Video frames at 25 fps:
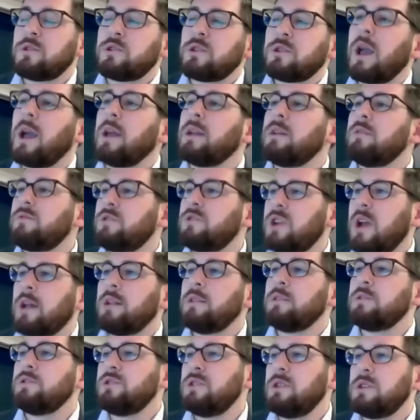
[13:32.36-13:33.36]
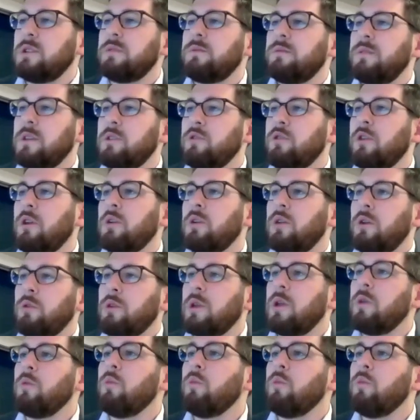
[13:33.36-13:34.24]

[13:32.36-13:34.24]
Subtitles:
kind of challenging to figure out, okay,